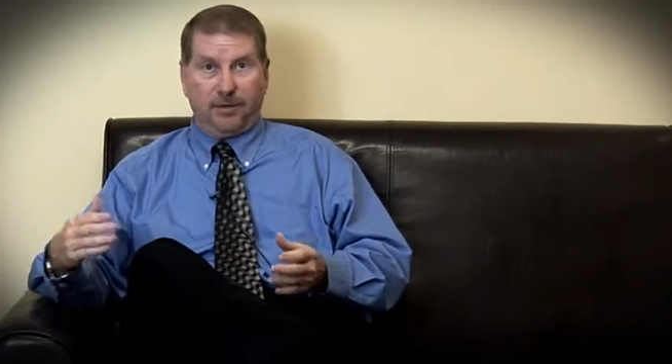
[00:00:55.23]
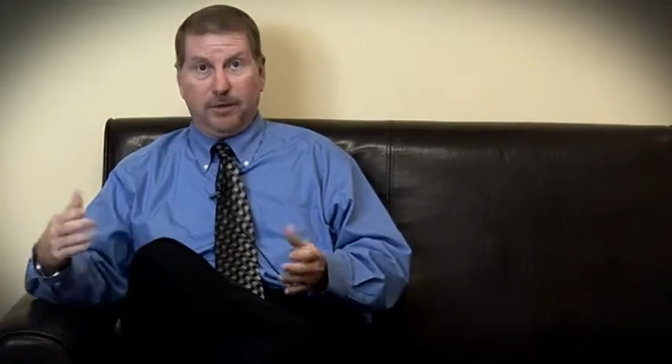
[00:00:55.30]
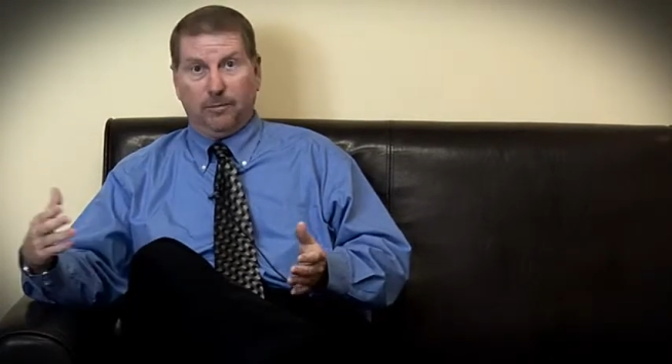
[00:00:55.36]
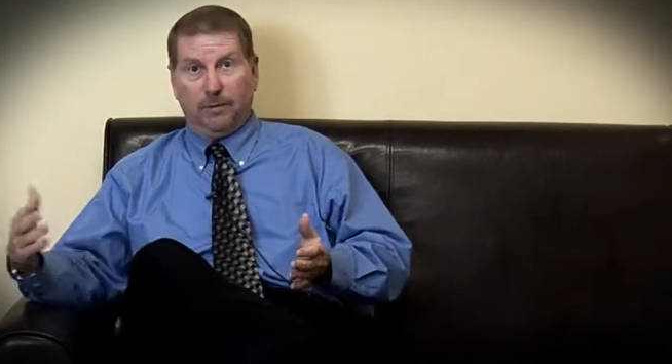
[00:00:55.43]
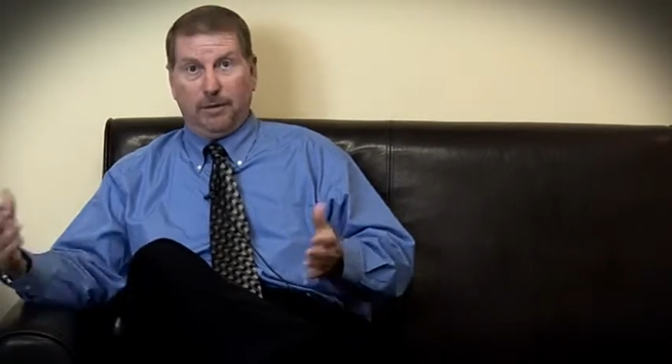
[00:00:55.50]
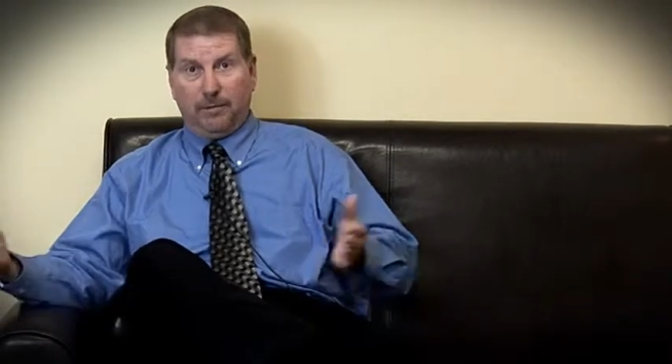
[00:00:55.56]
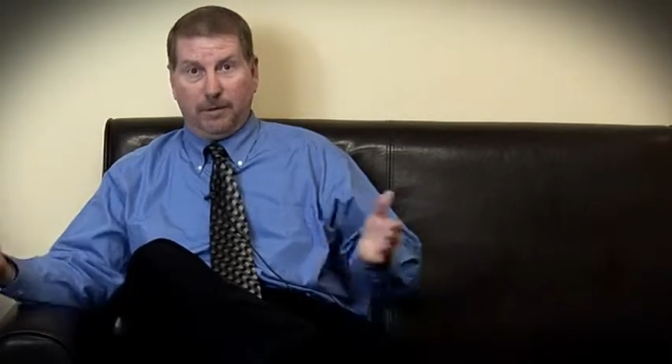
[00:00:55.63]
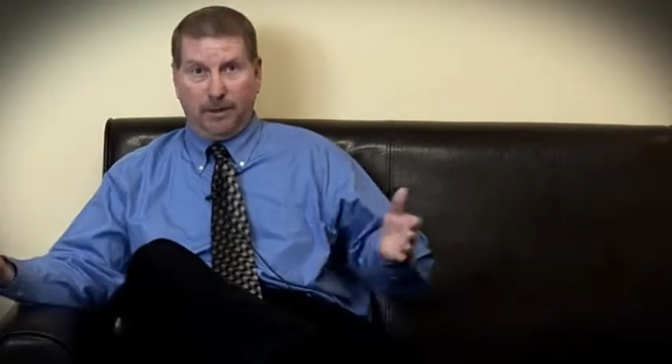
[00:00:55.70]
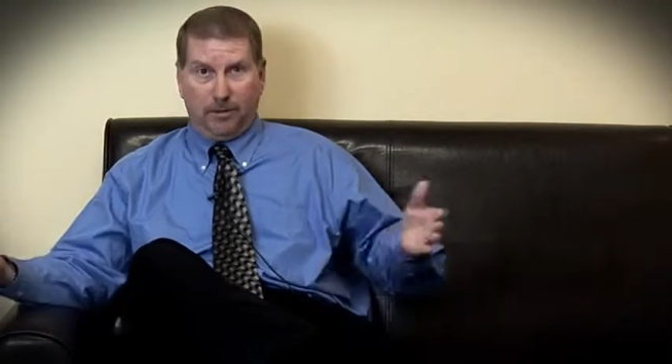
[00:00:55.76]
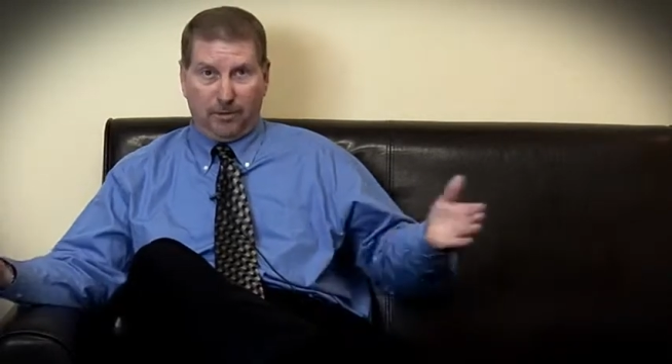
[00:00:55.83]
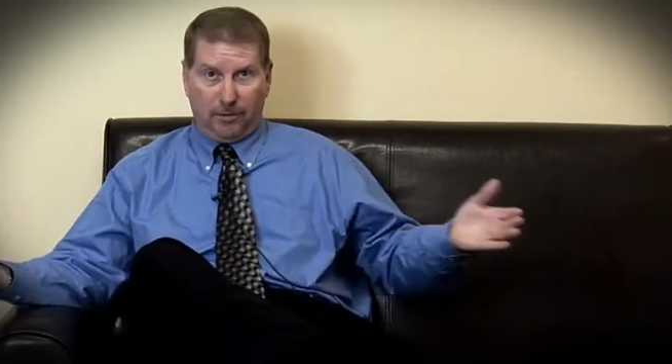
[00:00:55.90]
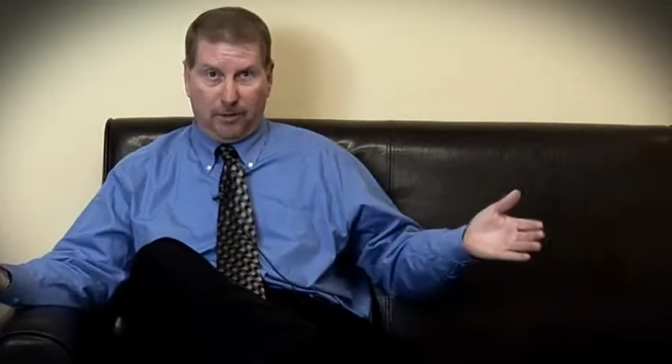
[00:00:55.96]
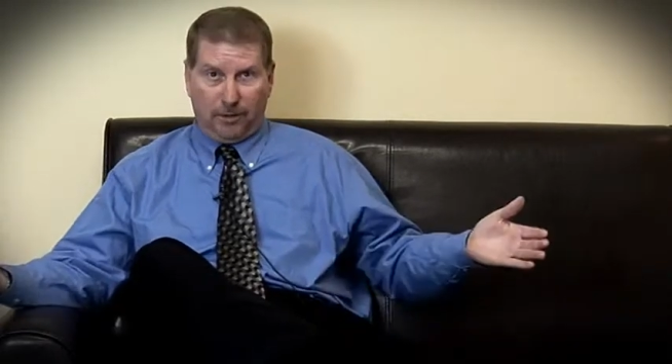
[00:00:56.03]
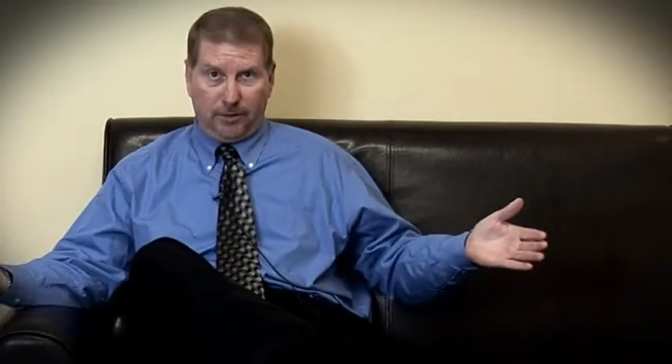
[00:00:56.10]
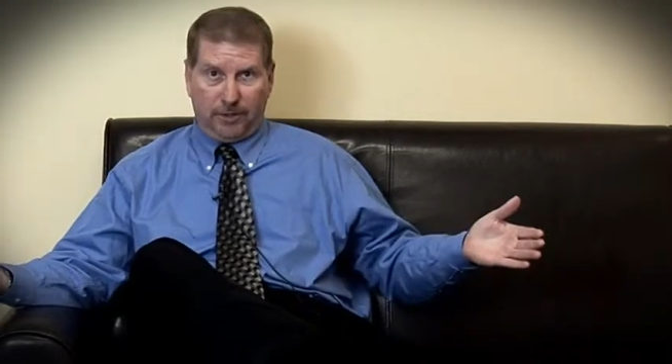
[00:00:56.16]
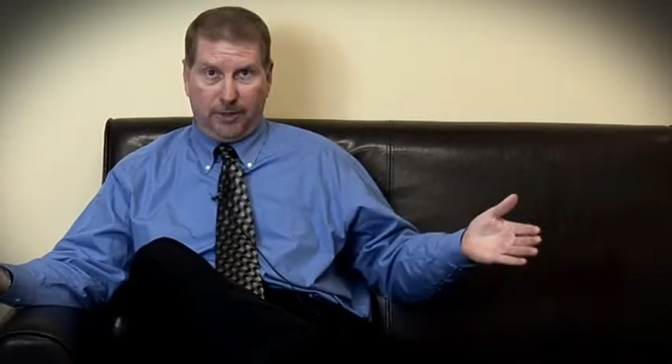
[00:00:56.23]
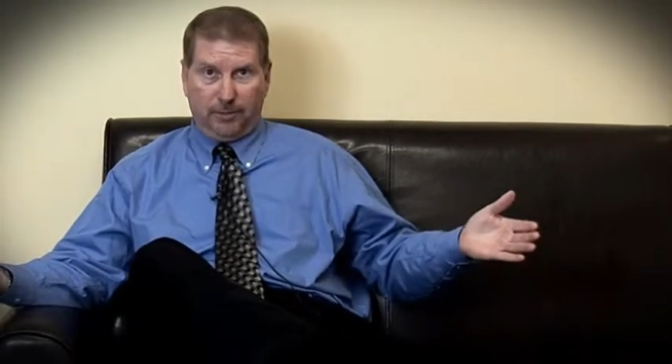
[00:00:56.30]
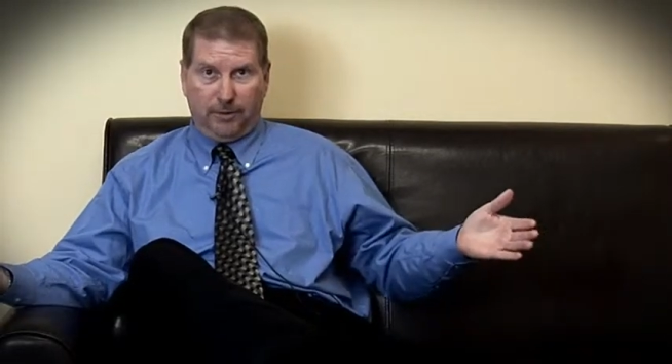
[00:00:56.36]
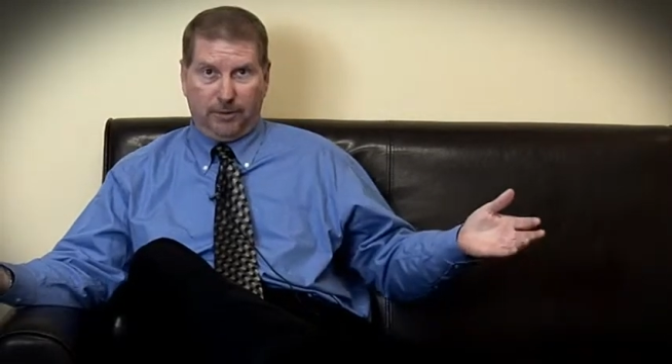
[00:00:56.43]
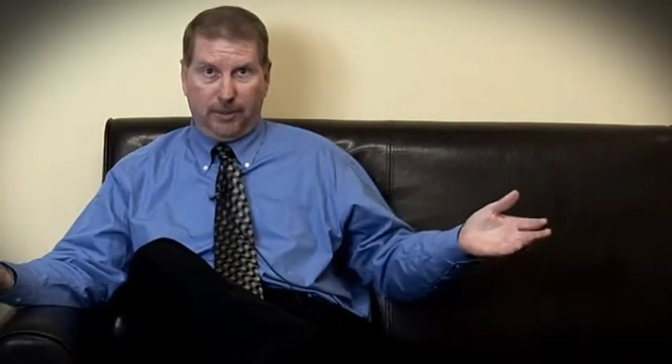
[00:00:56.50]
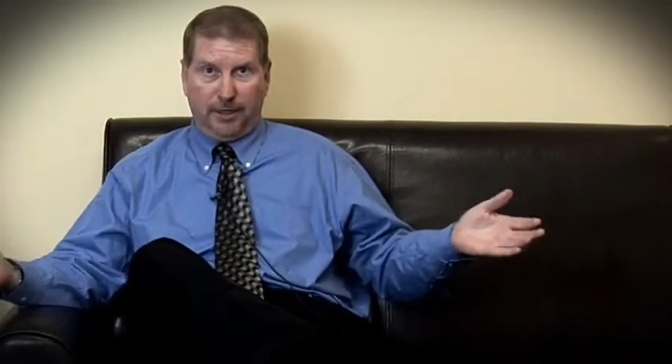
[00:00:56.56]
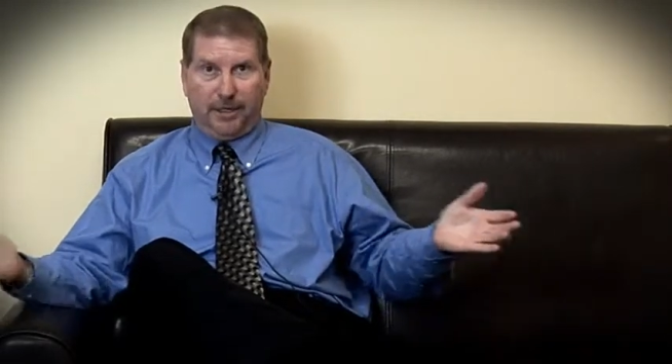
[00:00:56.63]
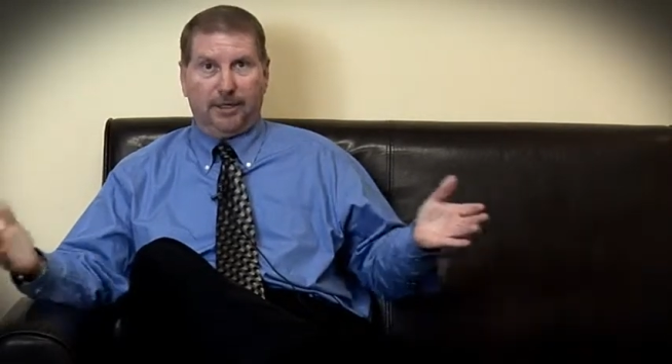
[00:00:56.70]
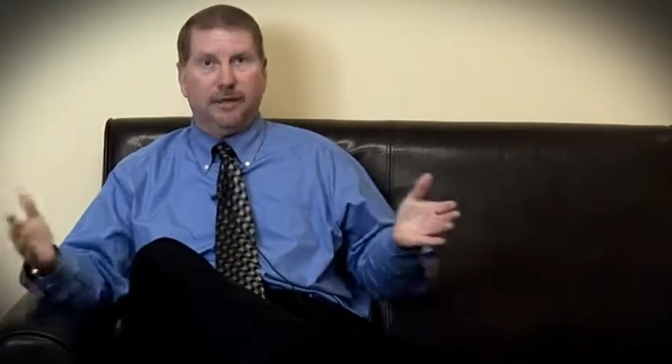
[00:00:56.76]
and then we would go do our separate thing